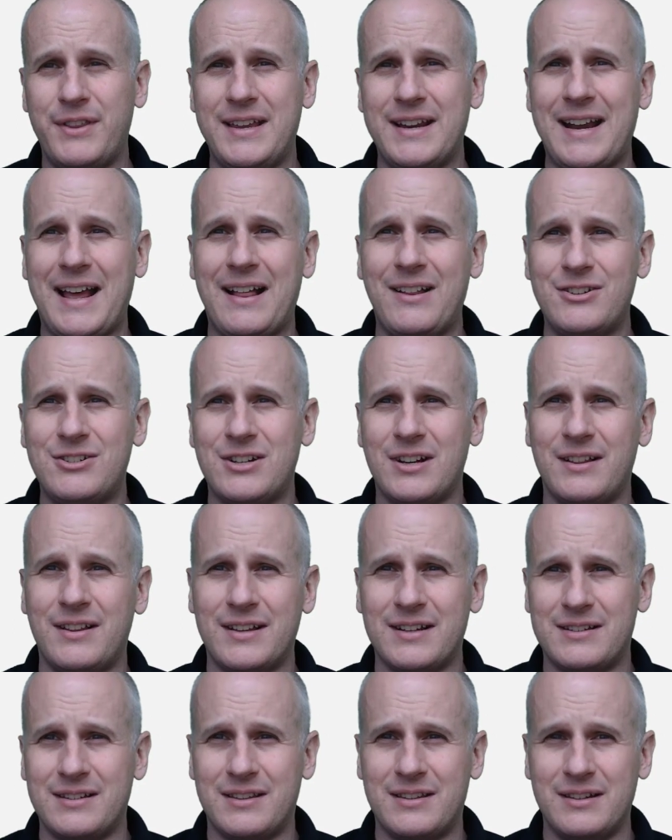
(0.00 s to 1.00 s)
the analogy I
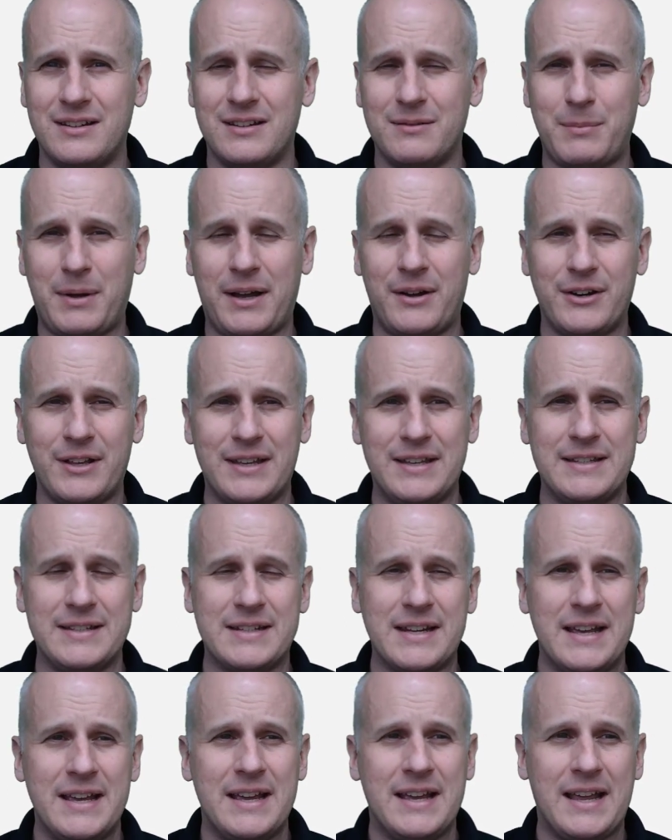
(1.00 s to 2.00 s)
like to think about
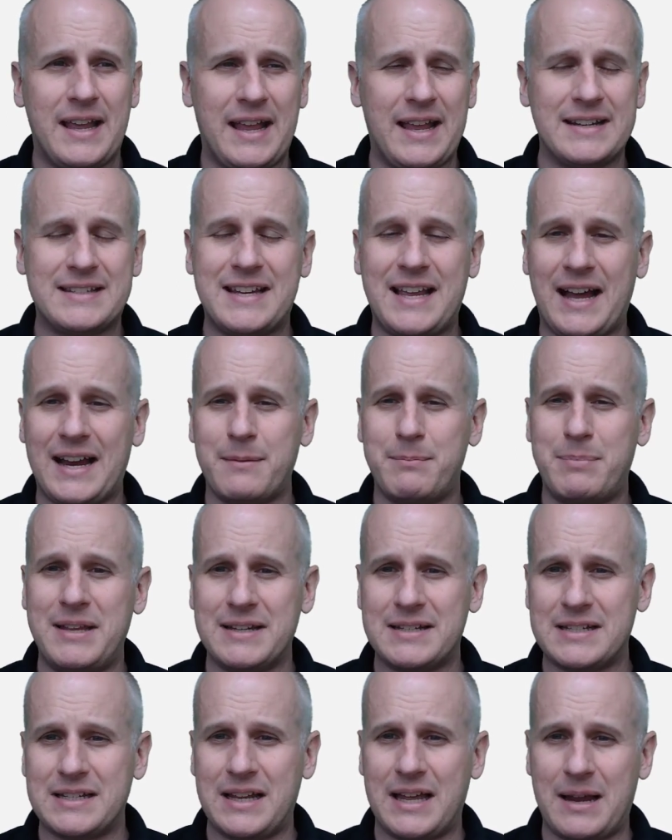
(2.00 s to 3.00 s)
is it's got to
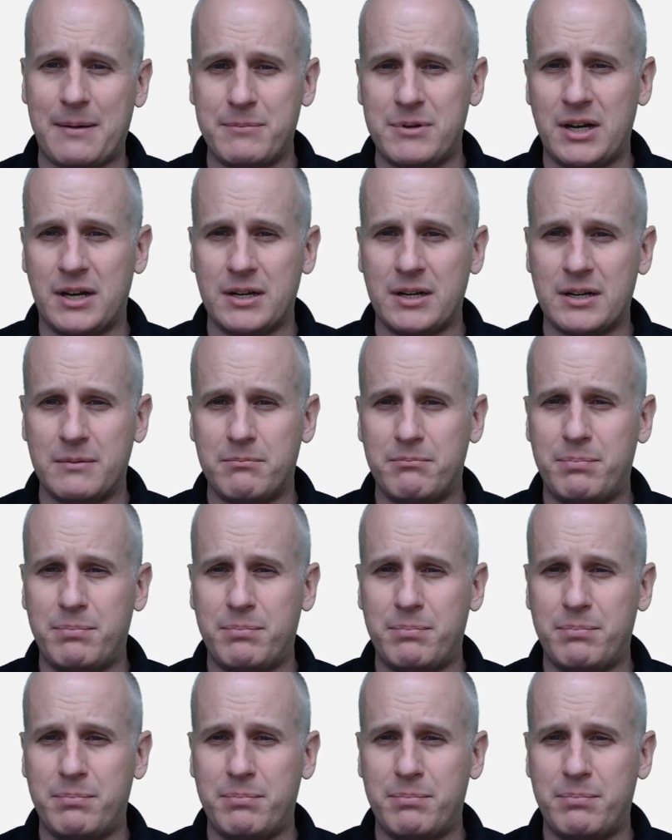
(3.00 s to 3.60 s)
be a slam dunk,